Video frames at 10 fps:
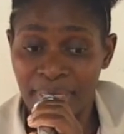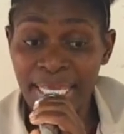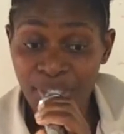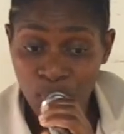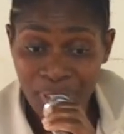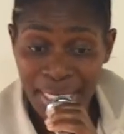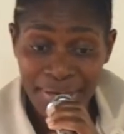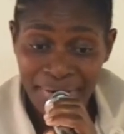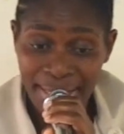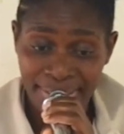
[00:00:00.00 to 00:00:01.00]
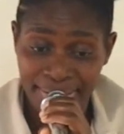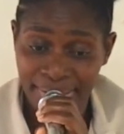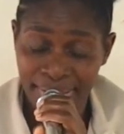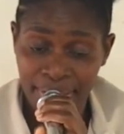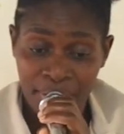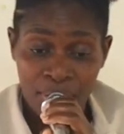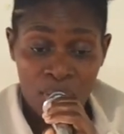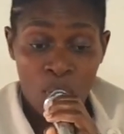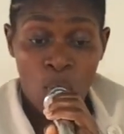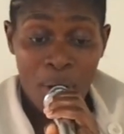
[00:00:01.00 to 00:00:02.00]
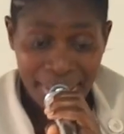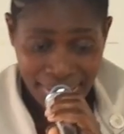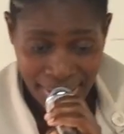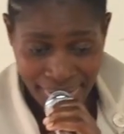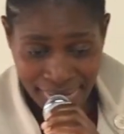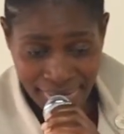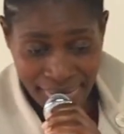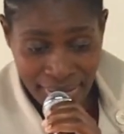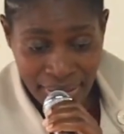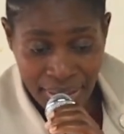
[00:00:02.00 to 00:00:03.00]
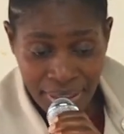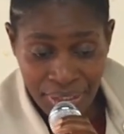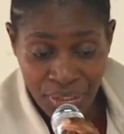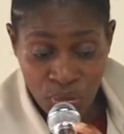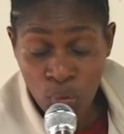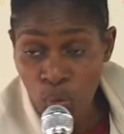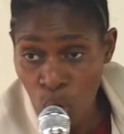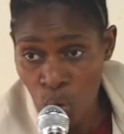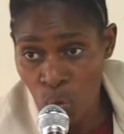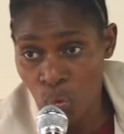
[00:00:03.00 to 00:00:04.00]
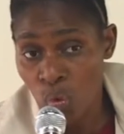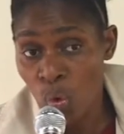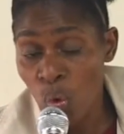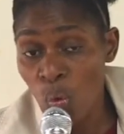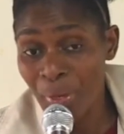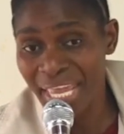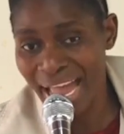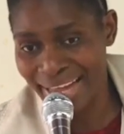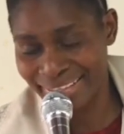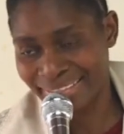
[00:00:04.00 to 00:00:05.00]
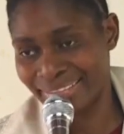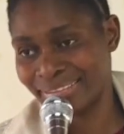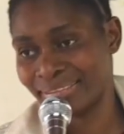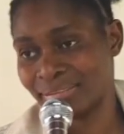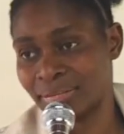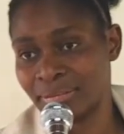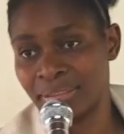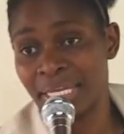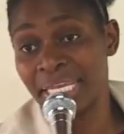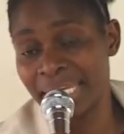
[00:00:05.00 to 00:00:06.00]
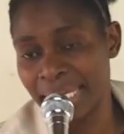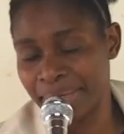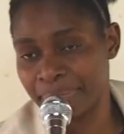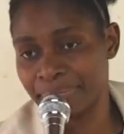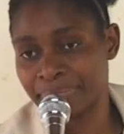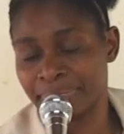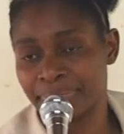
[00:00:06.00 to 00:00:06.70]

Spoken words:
And today Christ wants us to know who we are in Him.